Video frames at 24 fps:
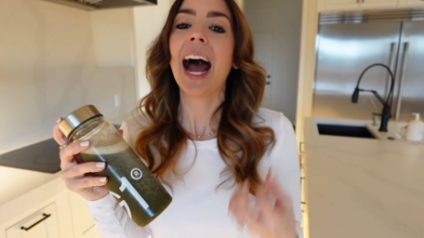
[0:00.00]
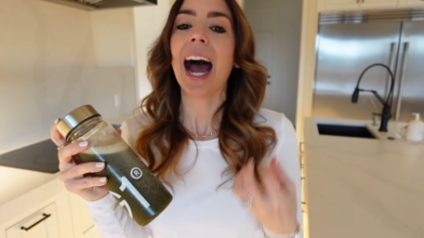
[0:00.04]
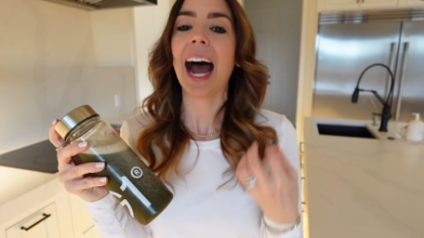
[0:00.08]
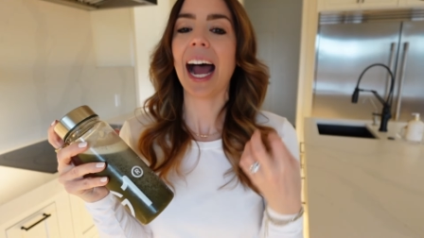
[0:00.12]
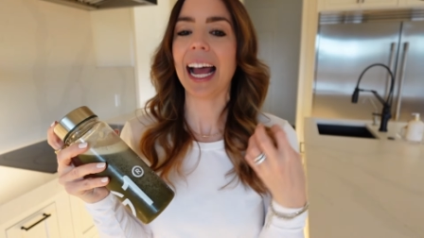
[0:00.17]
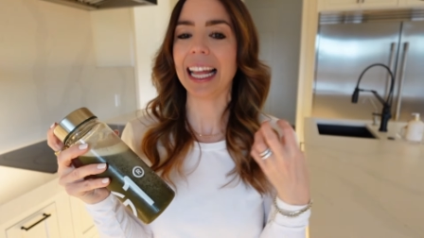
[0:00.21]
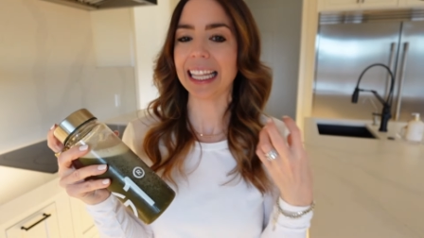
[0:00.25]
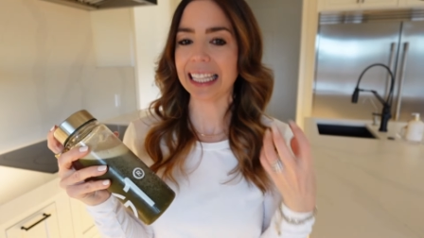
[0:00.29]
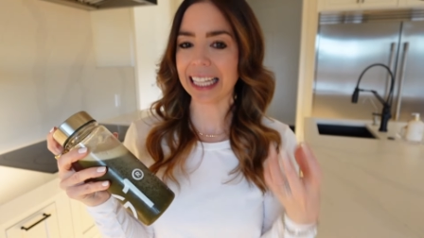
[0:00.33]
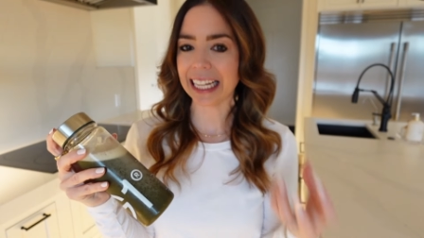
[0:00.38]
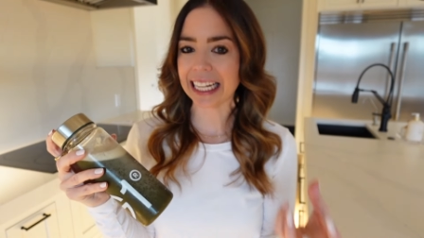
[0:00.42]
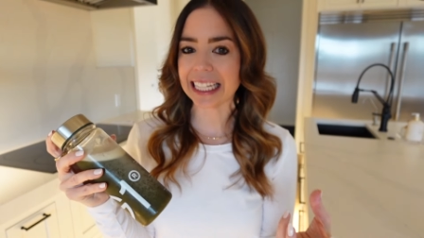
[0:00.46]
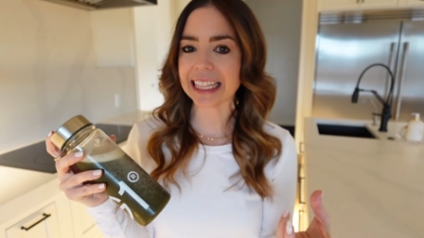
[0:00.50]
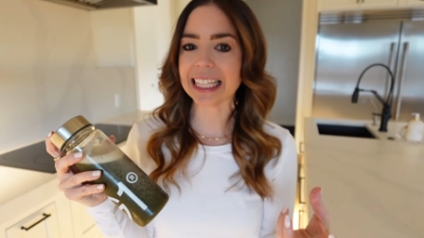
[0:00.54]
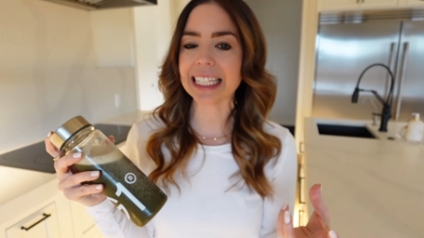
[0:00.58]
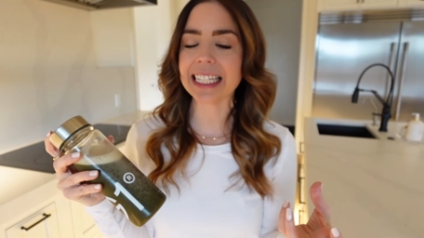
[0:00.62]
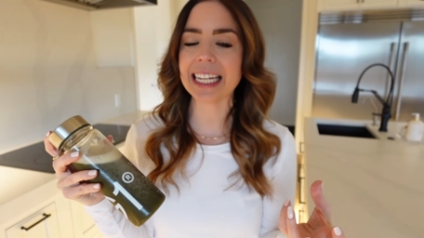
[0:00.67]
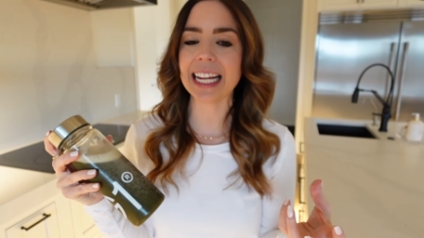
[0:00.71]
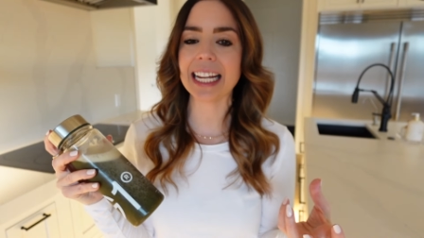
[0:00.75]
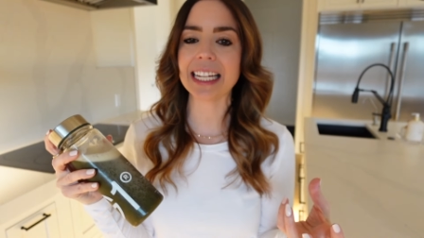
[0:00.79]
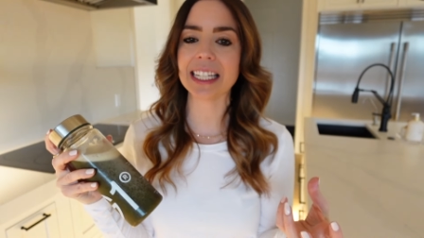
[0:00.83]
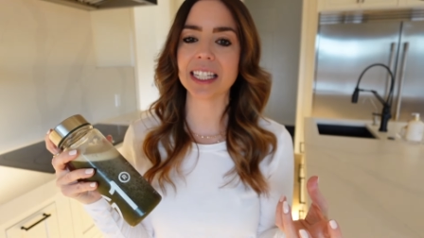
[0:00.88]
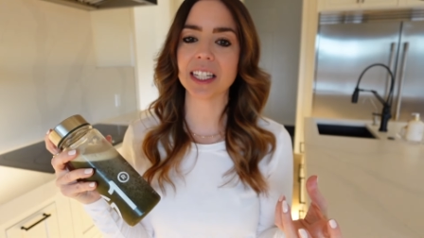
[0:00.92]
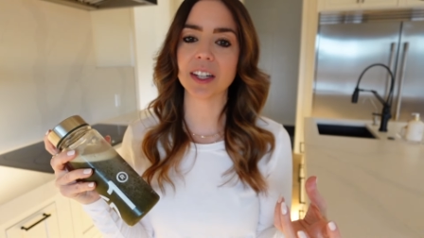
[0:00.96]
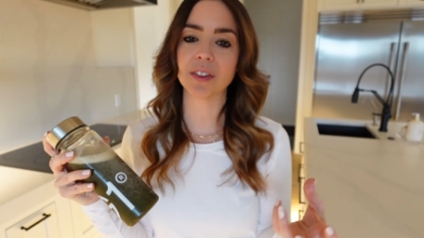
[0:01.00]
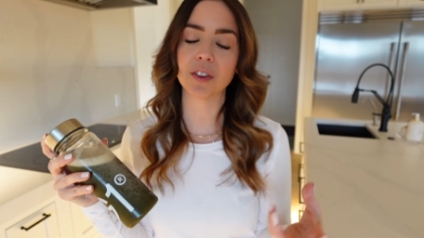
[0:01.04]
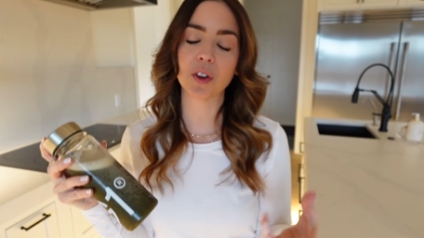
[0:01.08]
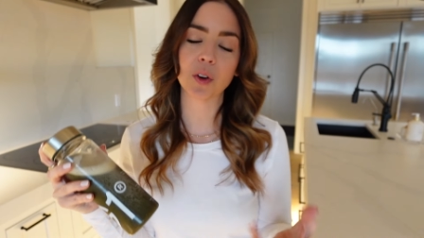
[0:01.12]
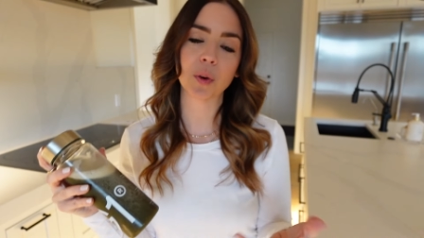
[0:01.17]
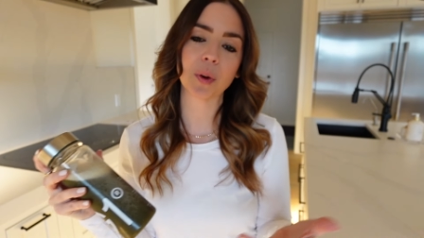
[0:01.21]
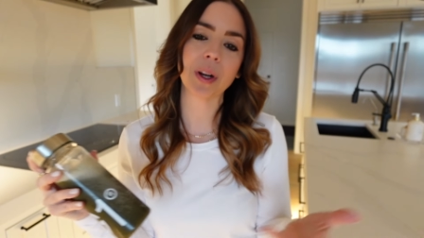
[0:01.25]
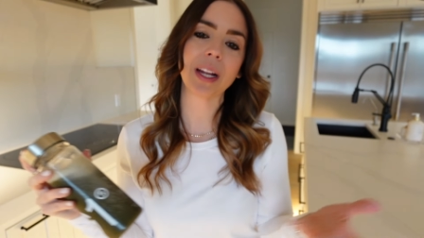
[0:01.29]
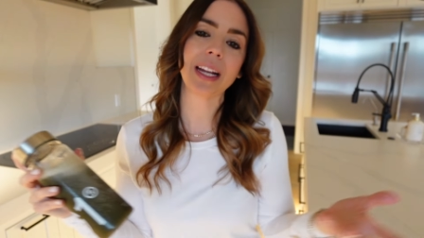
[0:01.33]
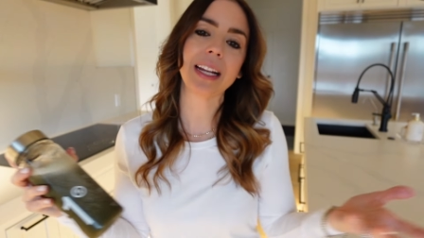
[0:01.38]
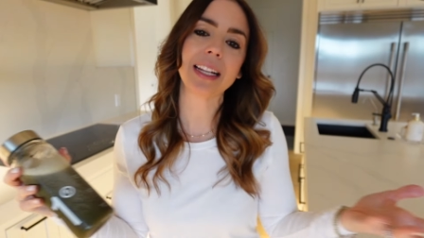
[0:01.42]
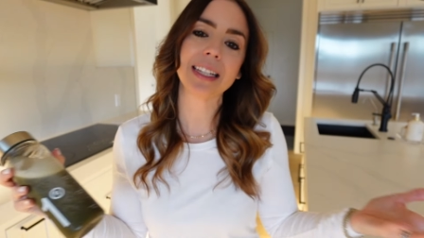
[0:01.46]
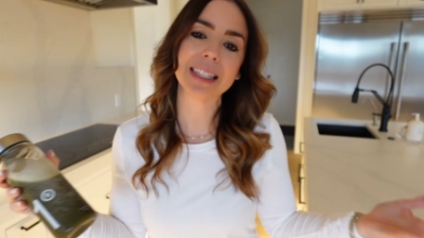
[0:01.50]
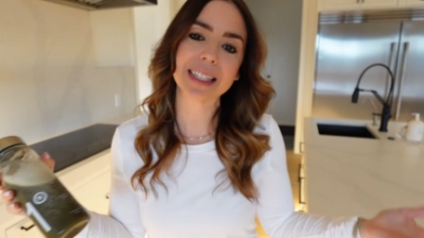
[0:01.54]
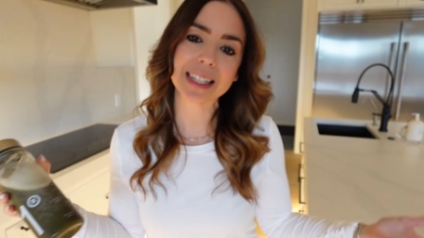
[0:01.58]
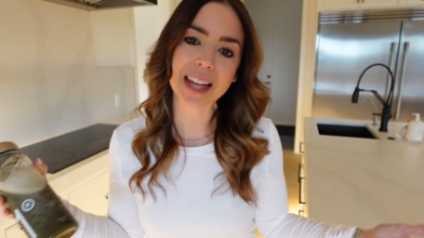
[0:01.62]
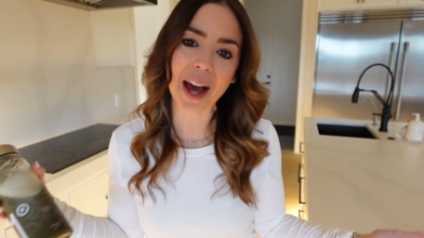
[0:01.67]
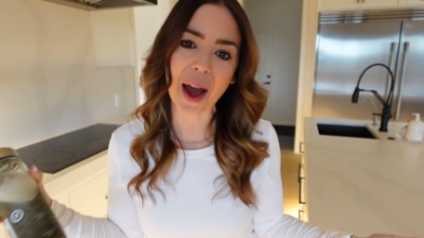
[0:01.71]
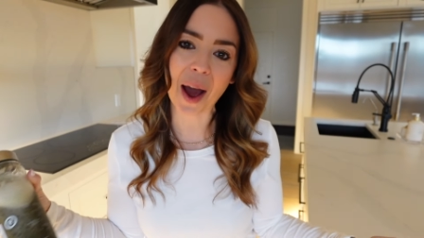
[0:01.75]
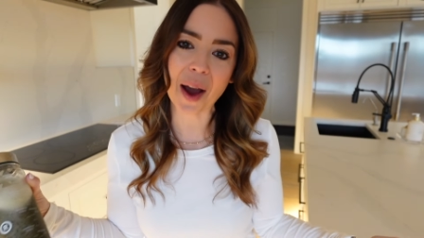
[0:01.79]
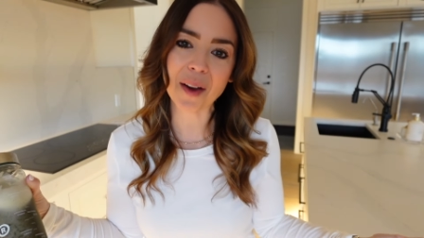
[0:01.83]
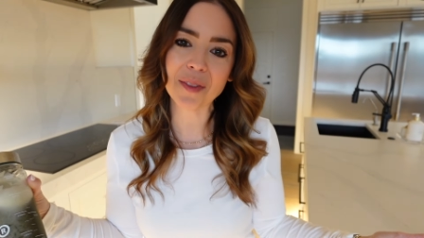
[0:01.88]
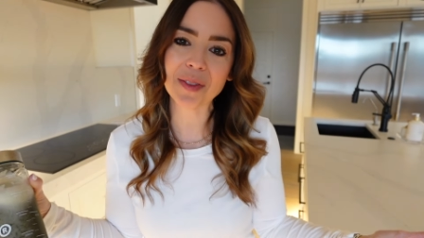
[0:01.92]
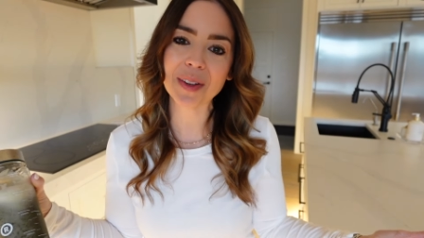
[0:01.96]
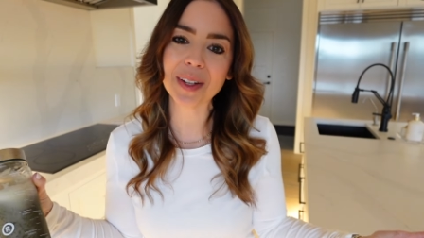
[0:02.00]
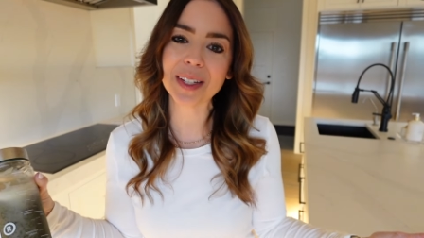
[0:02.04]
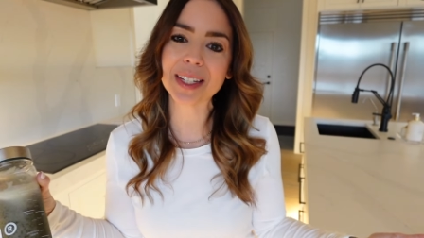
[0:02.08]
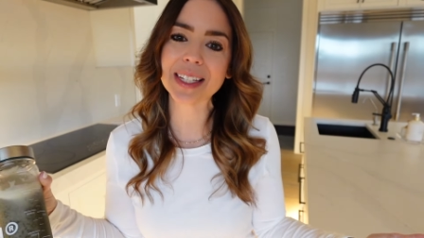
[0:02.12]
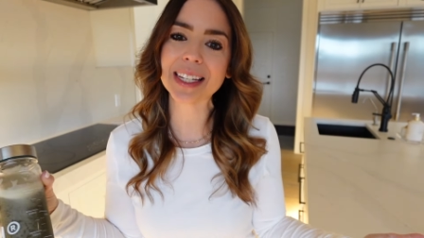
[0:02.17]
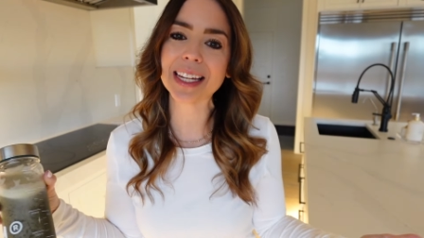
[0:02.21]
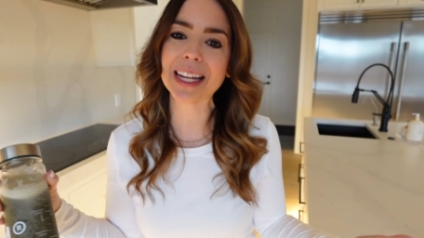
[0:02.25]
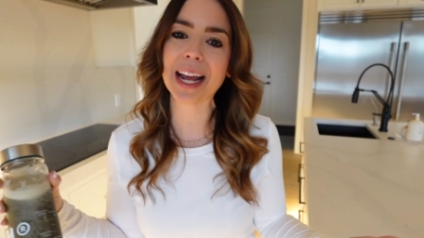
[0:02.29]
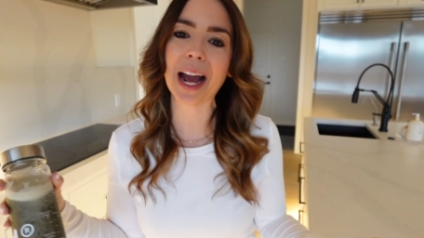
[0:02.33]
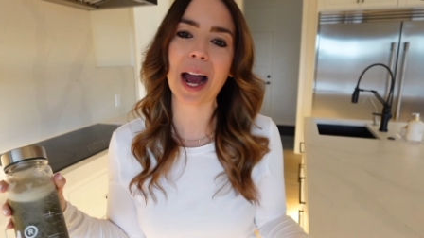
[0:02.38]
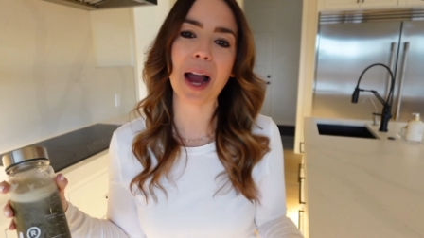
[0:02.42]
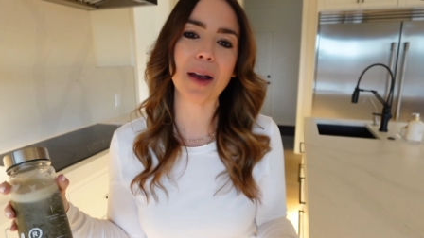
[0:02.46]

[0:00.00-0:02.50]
I like the taste of greens. Obviously,